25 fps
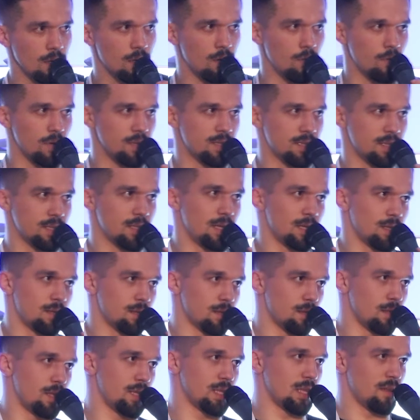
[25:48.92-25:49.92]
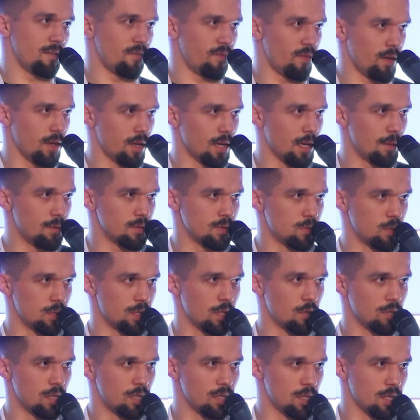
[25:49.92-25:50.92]
We see that Datafy comes
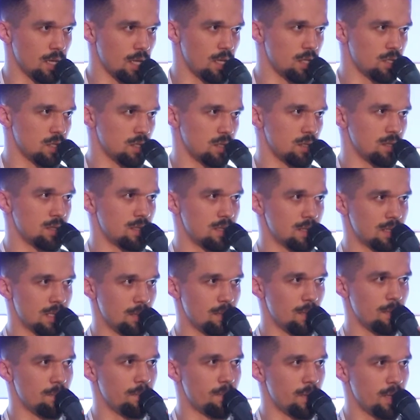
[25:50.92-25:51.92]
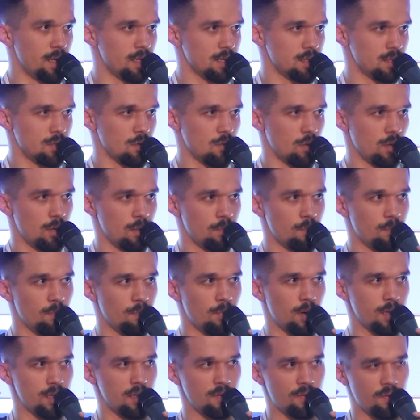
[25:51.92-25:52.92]
with authentication system in place, so we
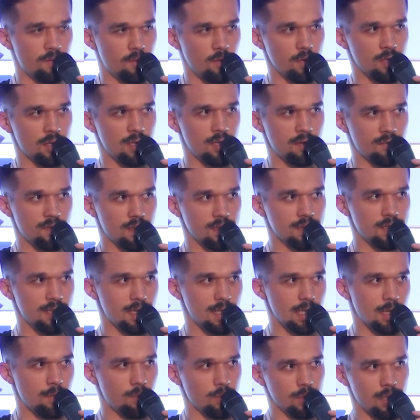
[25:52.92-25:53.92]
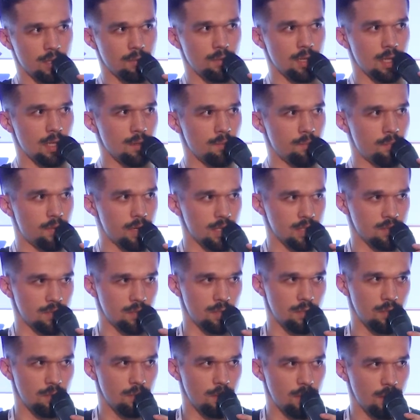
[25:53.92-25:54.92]
by default have the sign up with email and
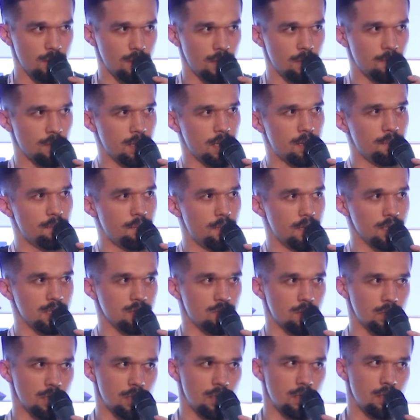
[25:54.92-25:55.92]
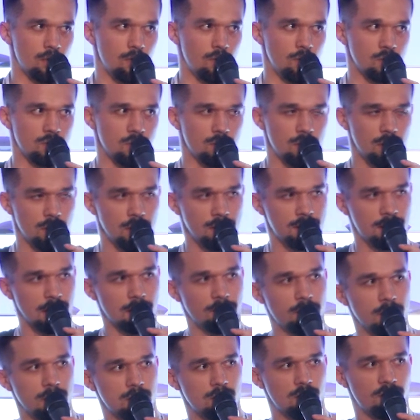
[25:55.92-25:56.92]
password, and also the
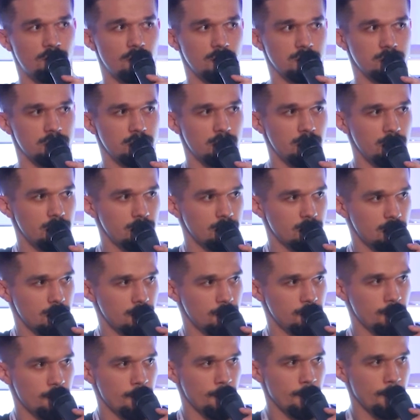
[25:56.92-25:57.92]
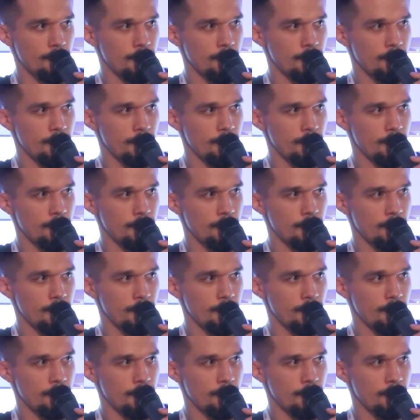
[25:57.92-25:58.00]
reset password functionality.